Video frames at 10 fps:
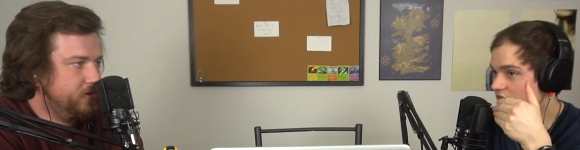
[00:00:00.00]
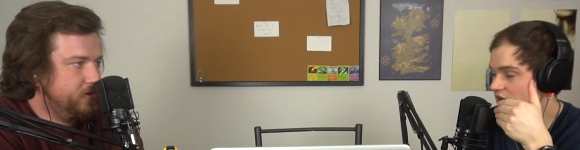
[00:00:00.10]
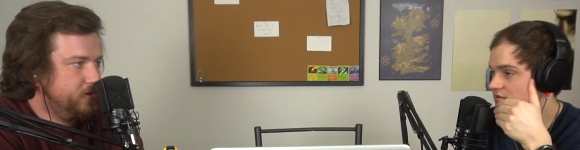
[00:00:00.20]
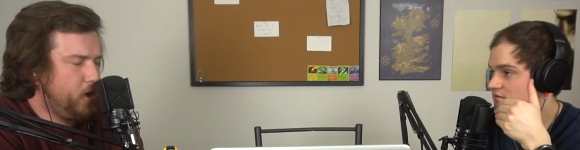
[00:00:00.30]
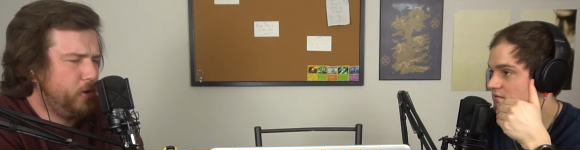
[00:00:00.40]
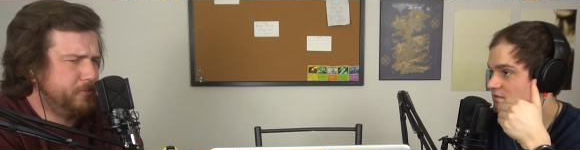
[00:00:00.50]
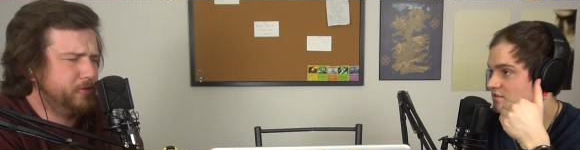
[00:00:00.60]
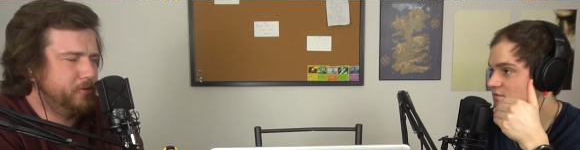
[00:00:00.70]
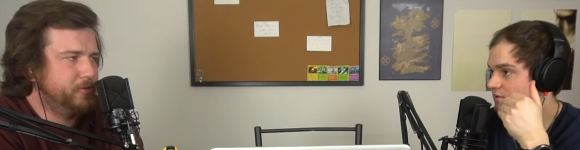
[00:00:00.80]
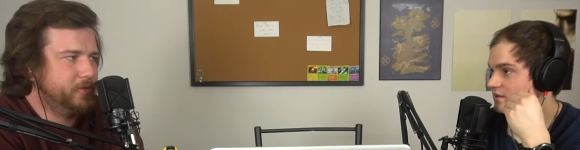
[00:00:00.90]
Speaker 1: on oh,
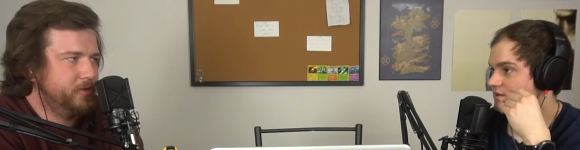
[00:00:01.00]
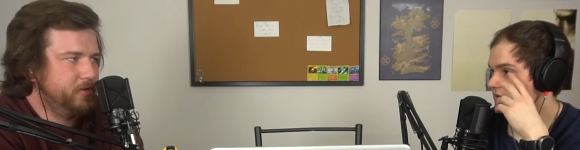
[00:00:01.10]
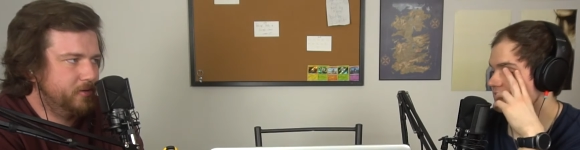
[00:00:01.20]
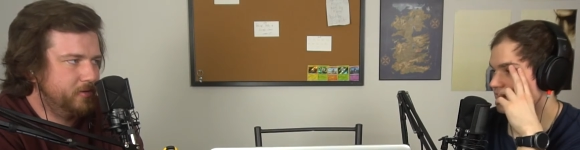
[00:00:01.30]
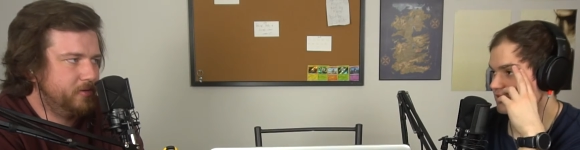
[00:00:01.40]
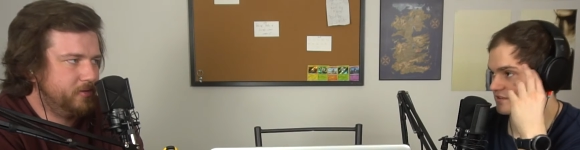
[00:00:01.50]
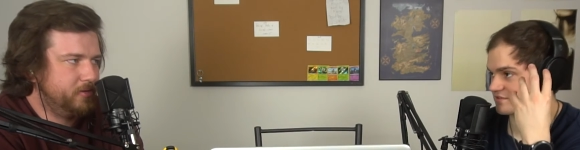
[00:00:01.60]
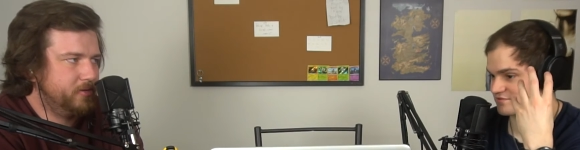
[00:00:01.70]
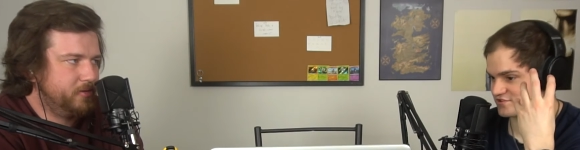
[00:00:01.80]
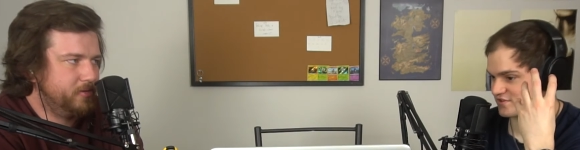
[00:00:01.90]
absolutely. to what could, yeah, cuz
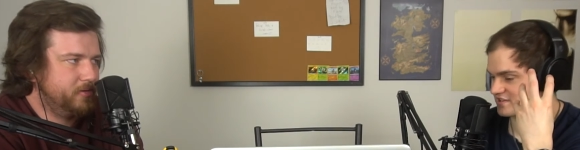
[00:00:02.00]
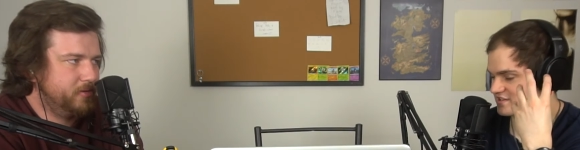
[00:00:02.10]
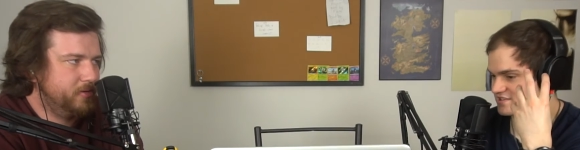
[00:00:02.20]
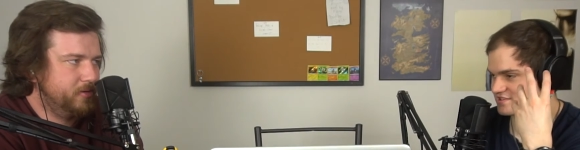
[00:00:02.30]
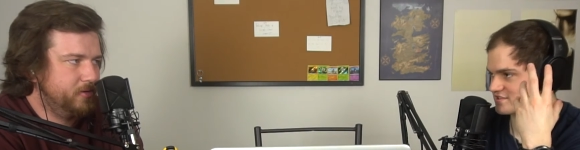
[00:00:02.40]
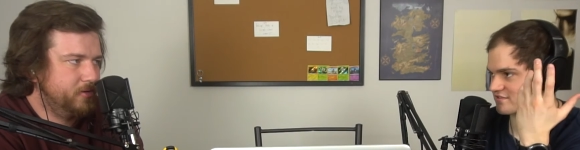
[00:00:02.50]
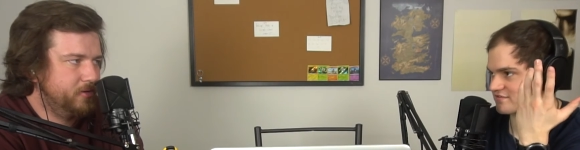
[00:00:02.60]
stress can just